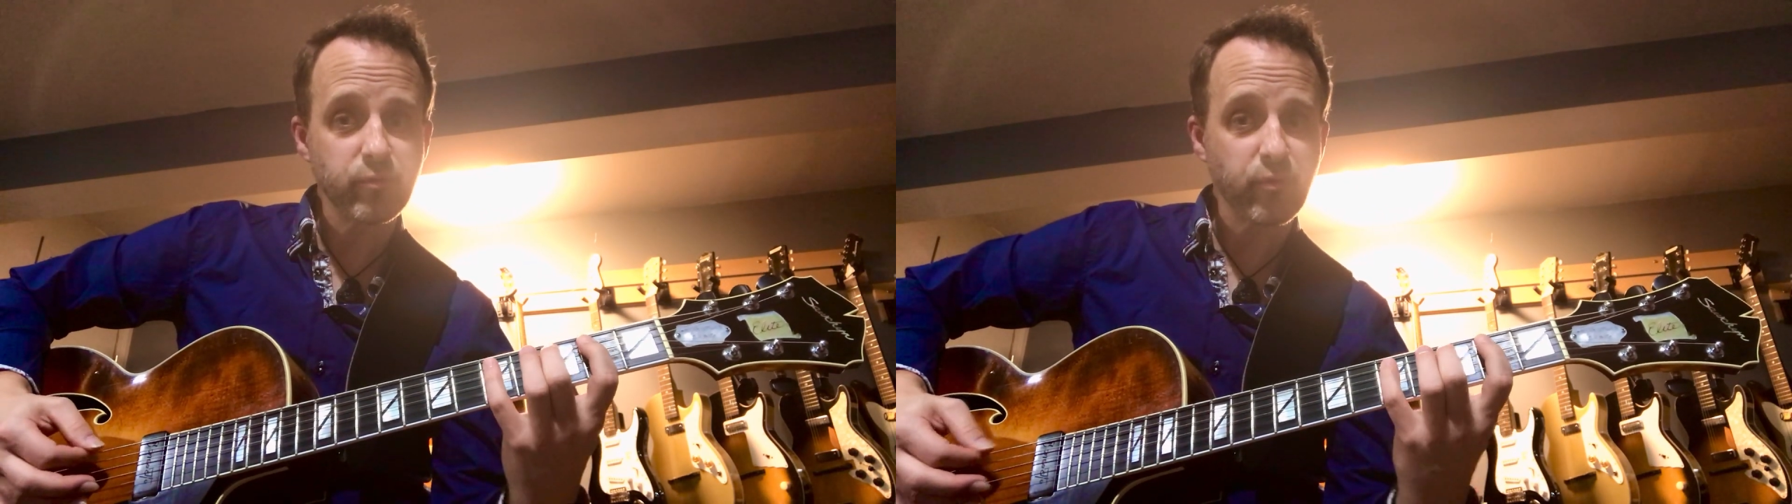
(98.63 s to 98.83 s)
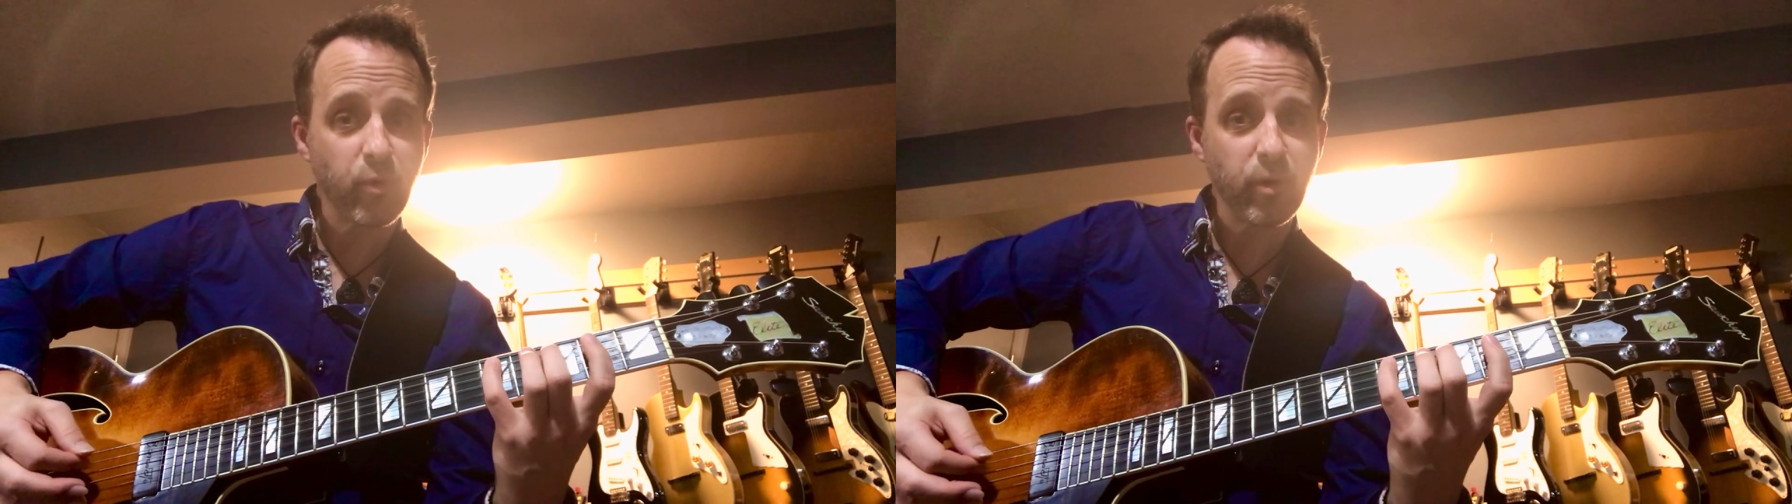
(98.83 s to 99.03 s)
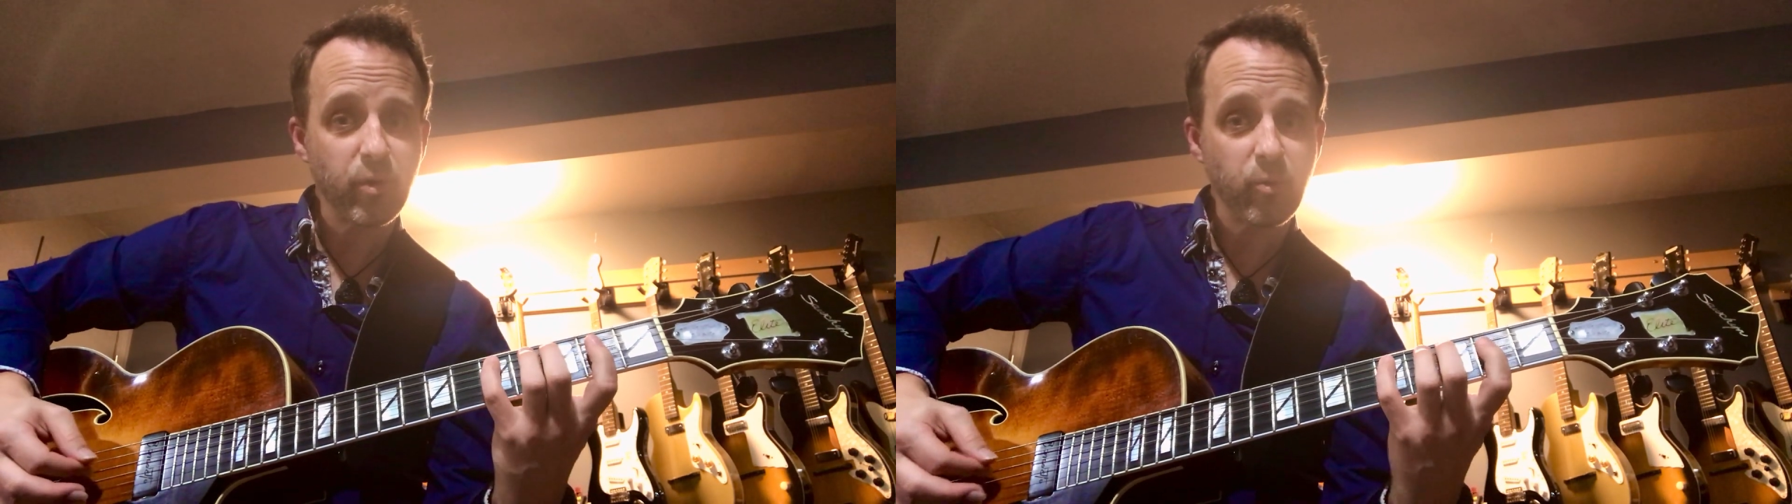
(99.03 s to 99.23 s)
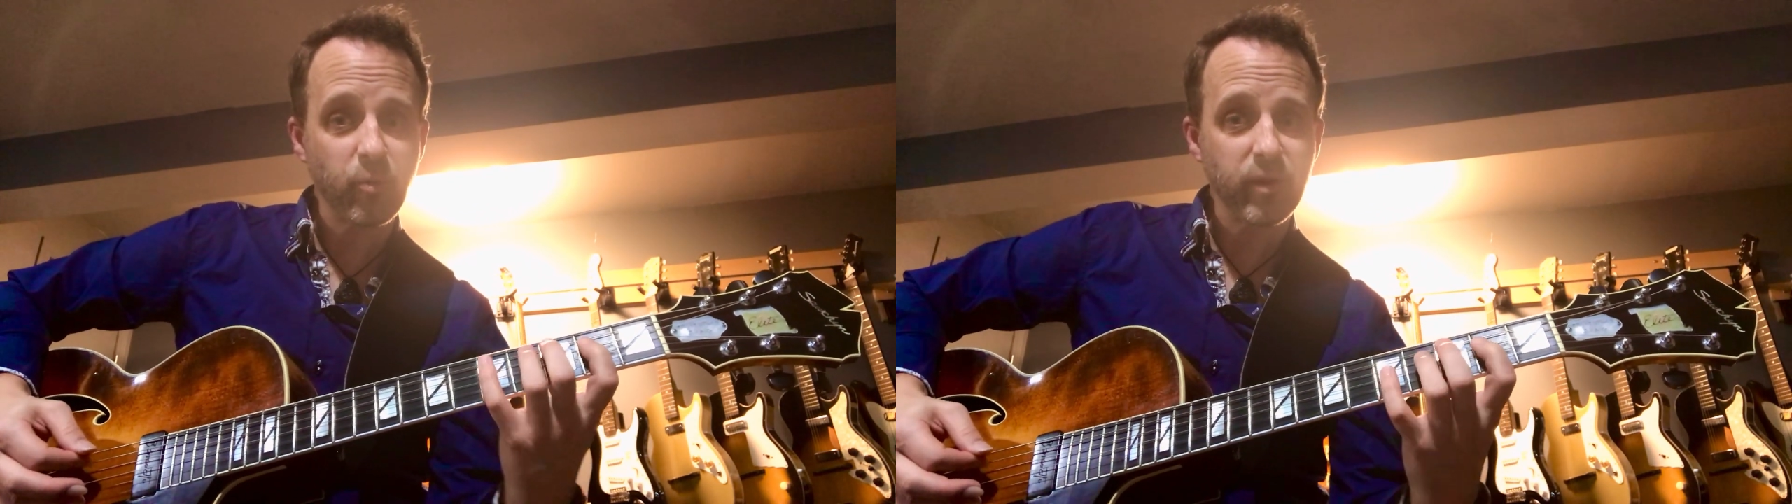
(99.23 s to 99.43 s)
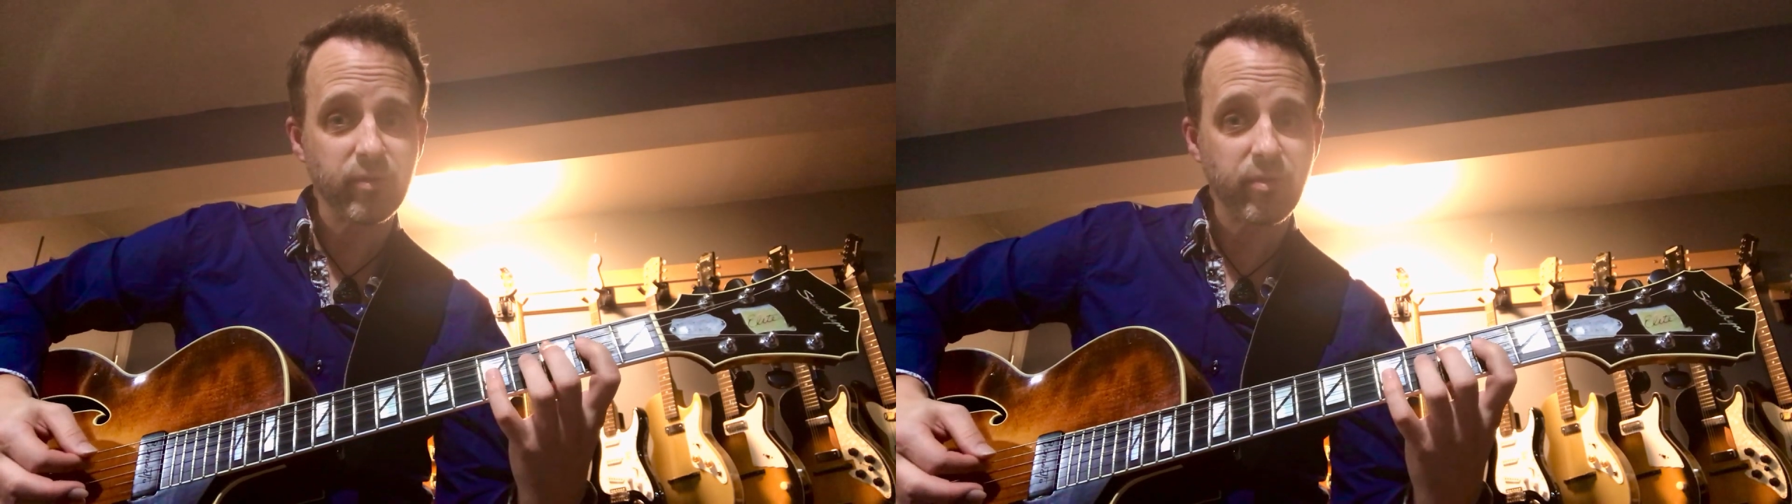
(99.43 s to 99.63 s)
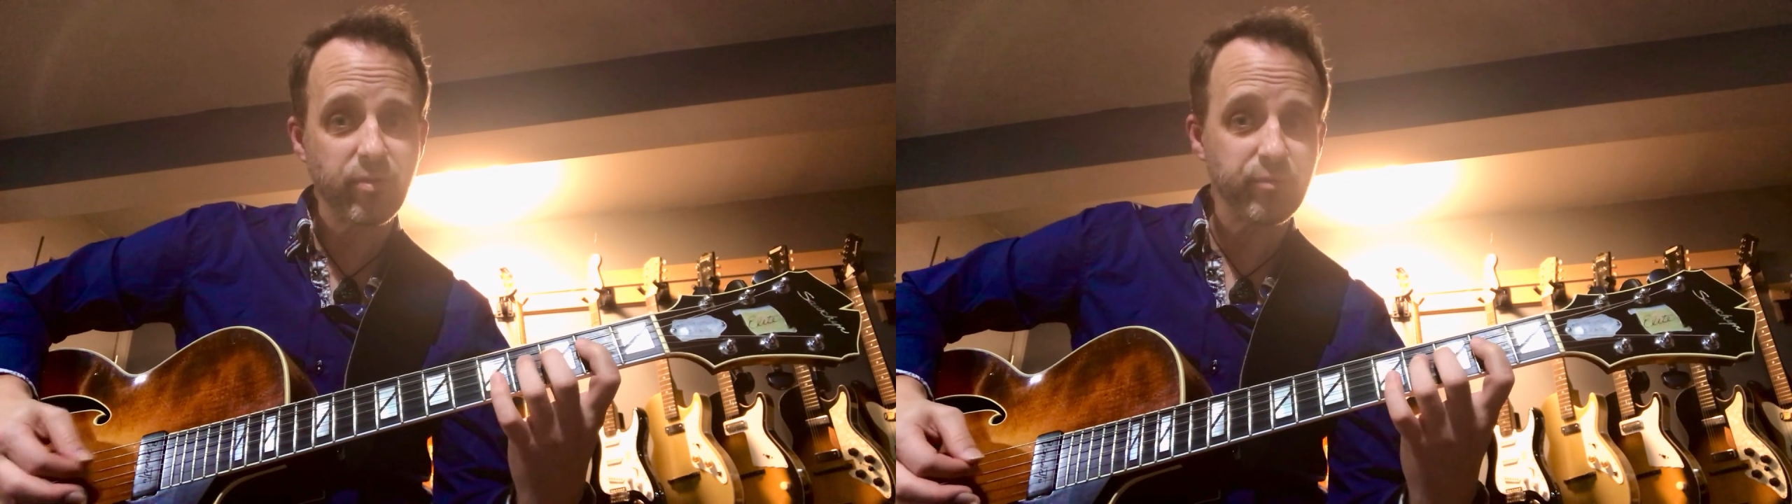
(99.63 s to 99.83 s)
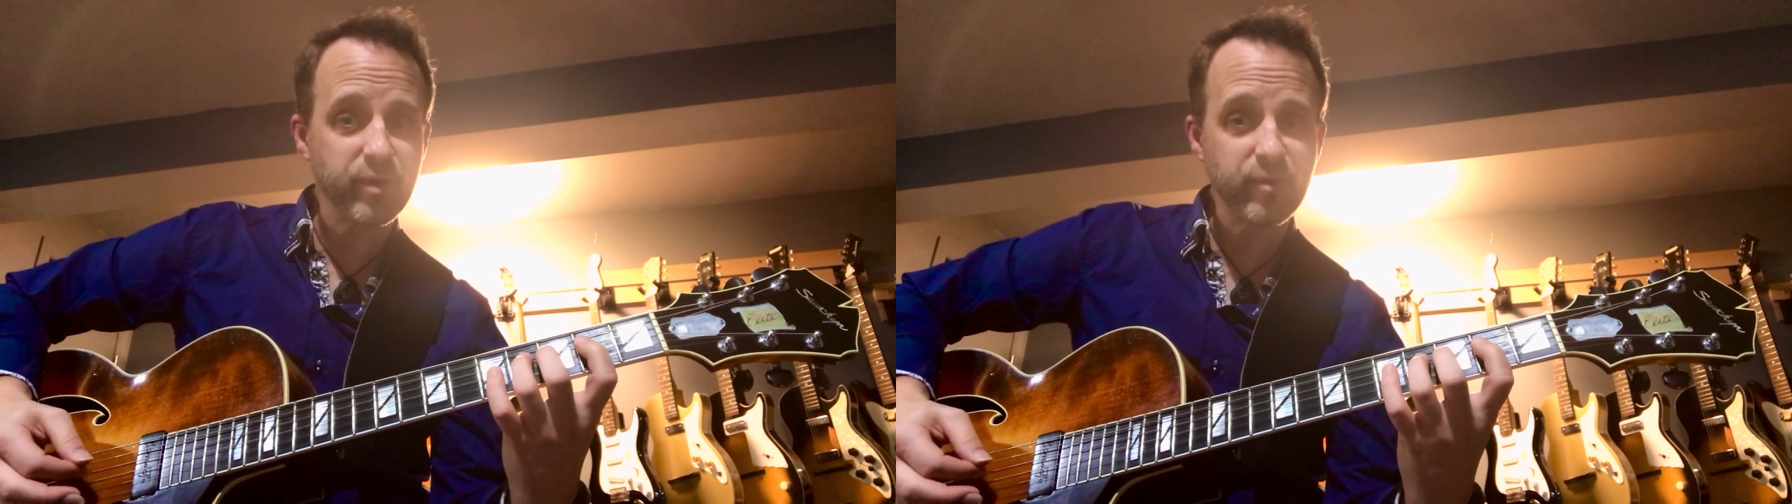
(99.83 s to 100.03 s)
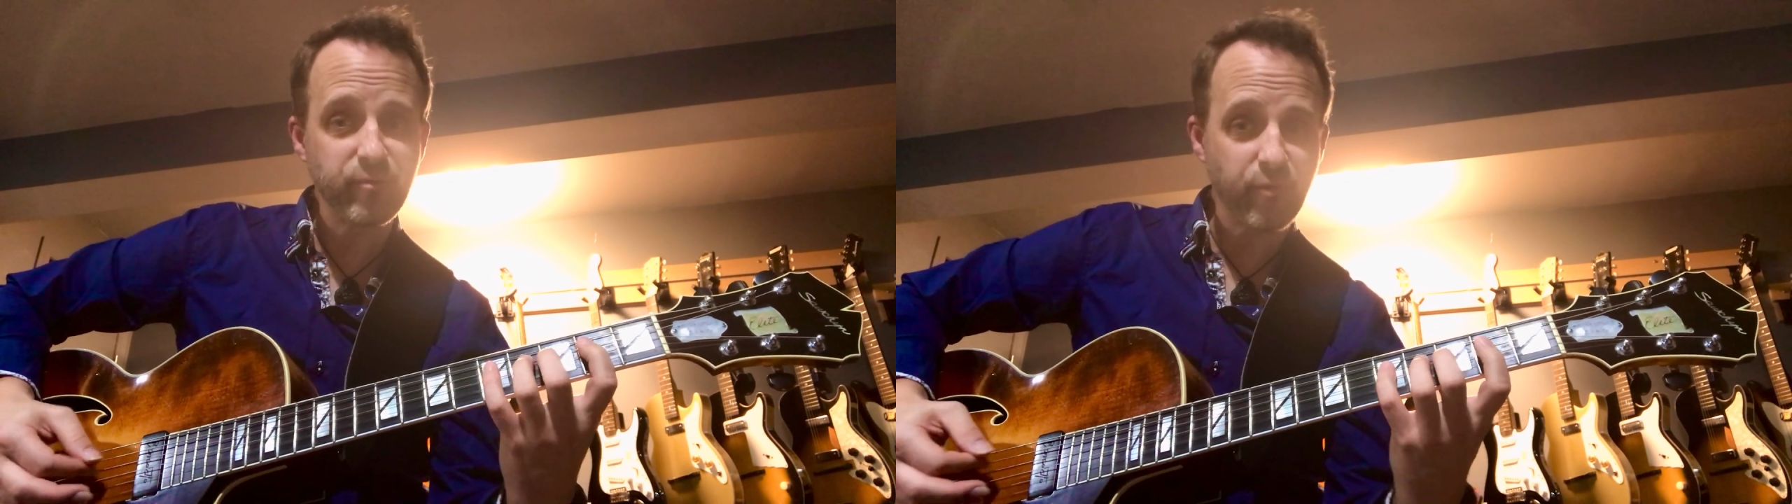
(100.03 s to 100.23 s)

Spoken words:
4, 1, 3,